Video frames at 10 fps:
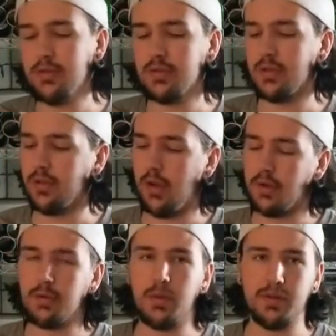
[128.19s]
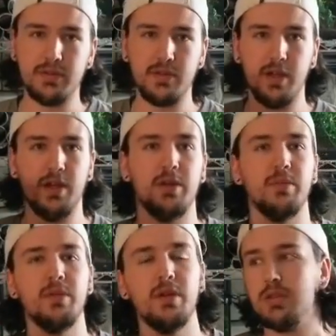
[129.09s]
the longer ones.
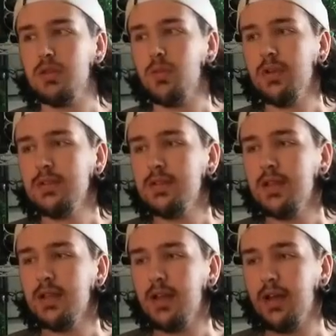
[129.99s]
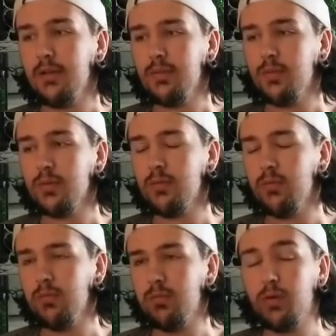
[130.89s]
The ones that I would
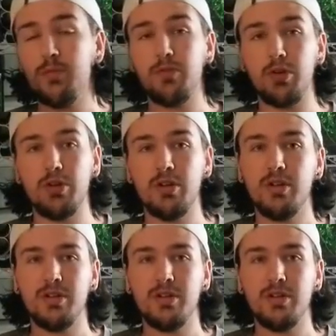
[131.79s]
prefer,